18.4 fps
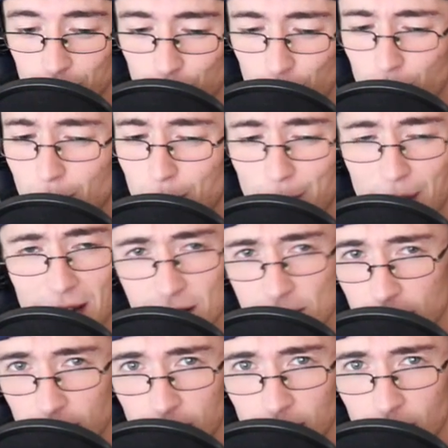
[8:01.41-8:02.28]

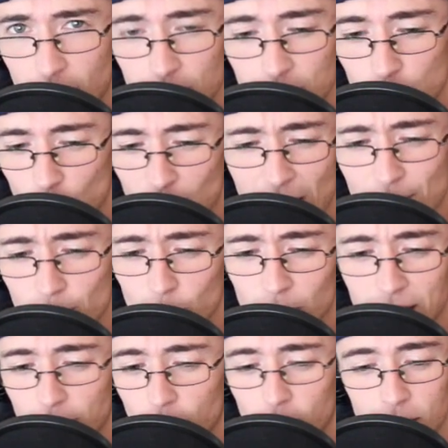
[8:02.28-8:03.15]
amazing. Honestly, we haven't
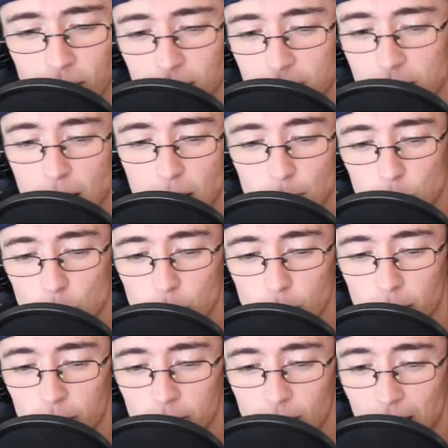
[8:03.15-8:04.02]
really heard his name
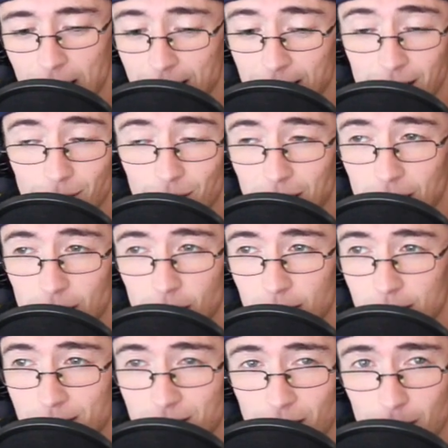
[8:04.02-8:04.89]
too much. I didn't even
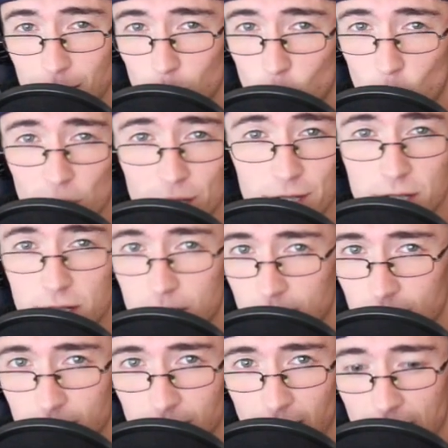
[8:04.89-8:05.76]
hear his name
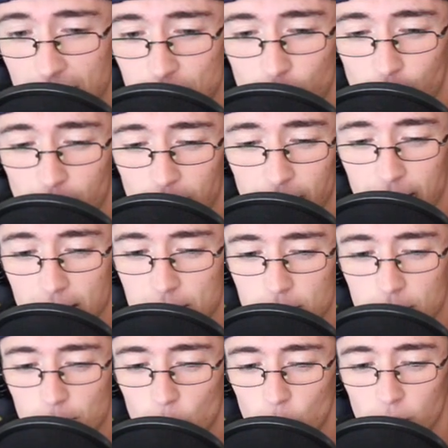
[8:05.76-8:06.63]
once last week
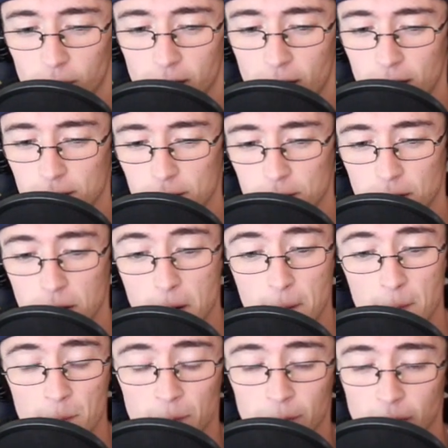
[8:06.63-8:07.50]
against the 49ers.
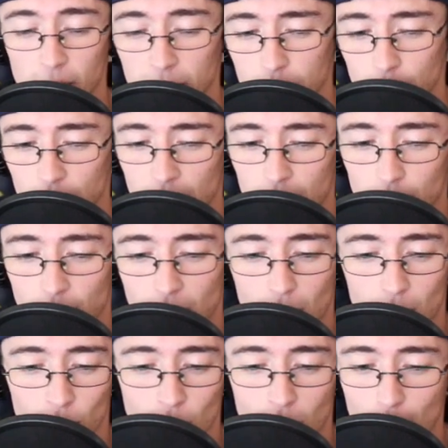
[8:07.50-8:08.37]
And then we got
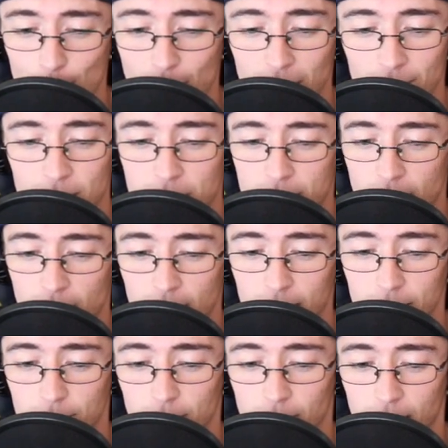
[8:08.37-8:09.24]
Rob
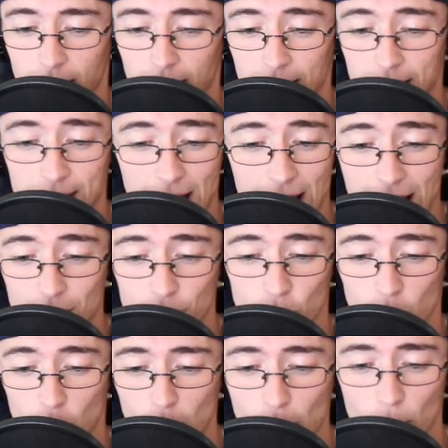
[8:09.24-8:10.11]
Havenstein and
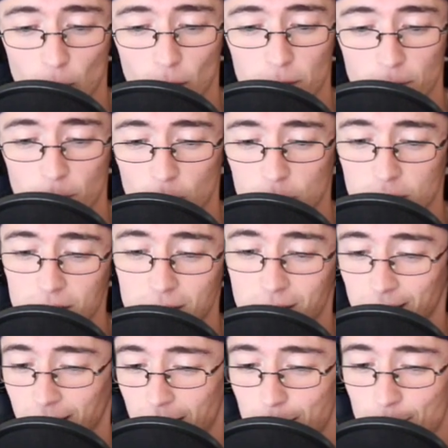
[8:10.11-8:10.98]
Andrew Whitworth
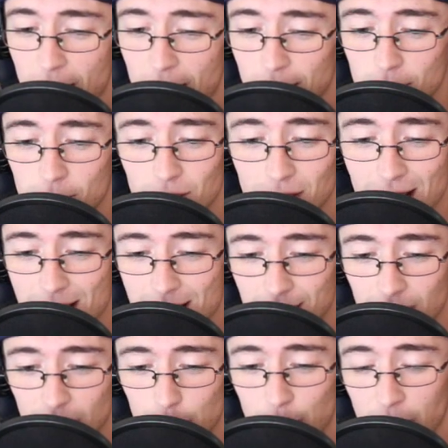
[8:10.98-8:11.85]
versus Clay Matthews
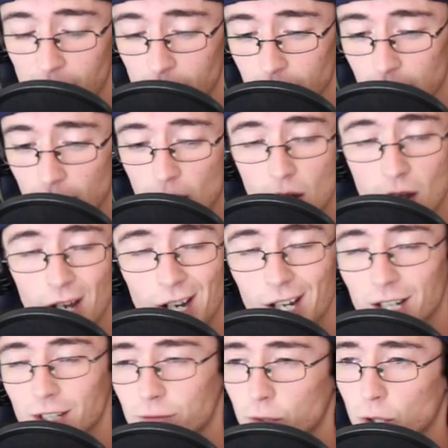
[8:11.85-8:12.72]
and Nick Perry.
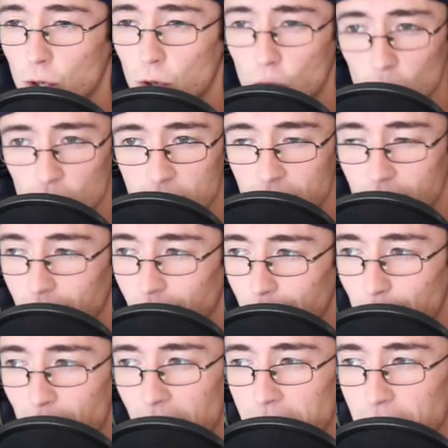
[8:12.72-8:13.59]
Of course,
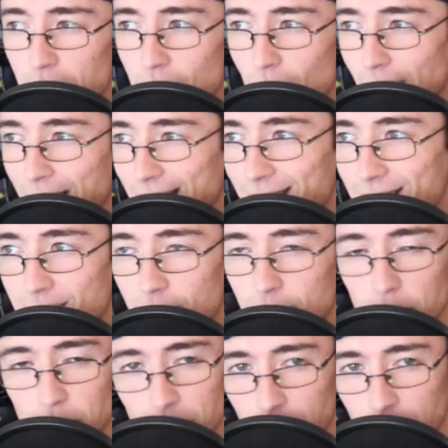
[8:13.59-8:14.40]
Clay Matthews isn't